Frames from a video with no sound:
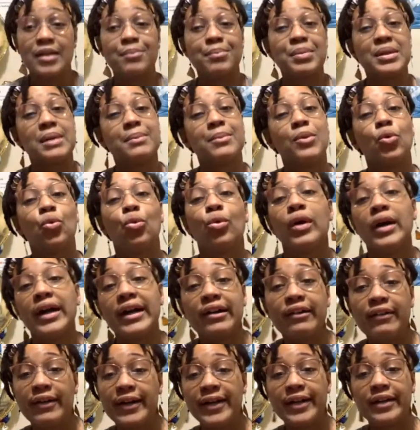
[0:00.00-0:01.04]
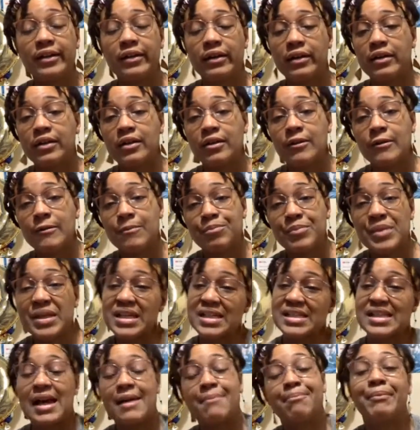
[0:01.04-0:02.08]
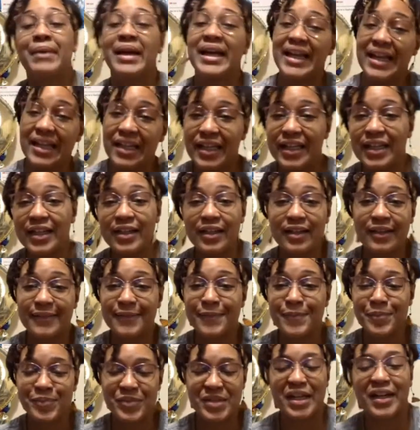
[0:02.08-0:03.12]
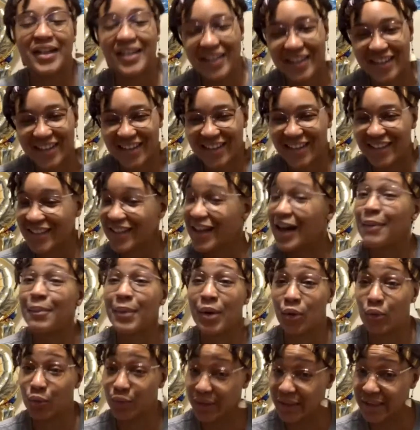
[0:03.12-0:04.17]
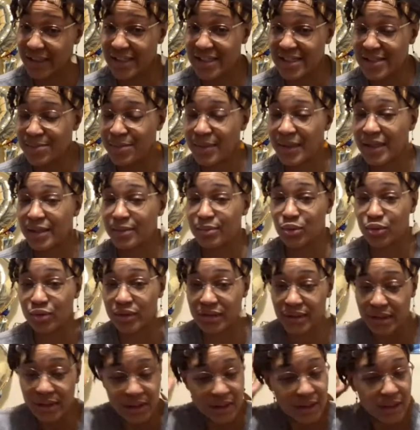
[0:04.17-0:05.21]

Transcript: I'm gonna wear it because I made it. I'm gonna wear this bad boy.